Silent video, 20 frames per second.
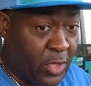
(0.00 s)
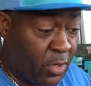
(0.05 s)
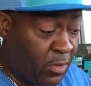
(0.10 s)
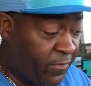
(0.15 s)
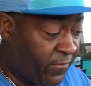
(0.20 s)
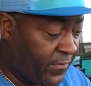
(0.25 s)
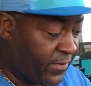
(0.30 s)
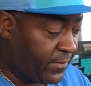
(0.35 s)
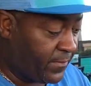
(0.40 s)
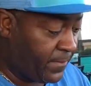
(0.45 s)

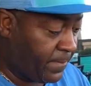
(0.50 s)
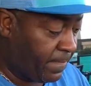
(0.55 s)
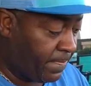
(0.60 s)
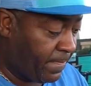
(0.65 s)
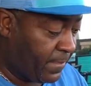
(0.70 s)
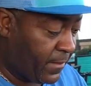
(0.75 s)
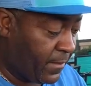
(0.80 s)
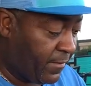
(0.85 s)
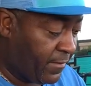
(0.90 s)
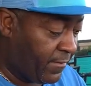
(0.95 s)
coffee
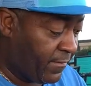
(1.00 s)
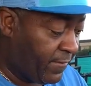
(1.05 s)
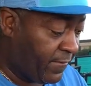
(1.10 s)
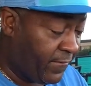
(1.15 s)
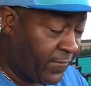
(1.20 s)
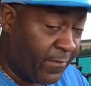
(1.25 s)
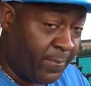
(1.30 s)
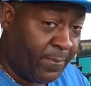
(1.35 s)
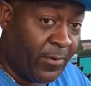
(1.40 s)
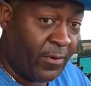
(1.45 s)

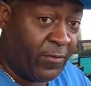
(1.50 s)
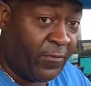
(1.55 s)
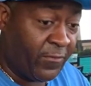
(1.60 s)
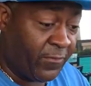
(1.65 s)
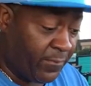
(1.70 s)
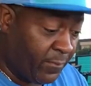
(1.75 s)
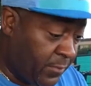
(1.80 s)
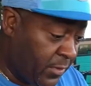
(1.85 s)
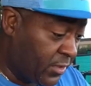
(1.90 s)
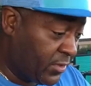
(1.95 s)
for both
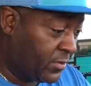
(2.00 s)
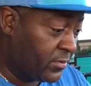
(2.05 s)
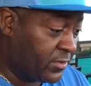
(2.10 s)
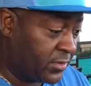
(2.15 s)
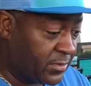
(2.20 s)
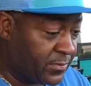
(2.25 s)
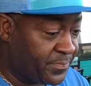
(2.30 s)
meals.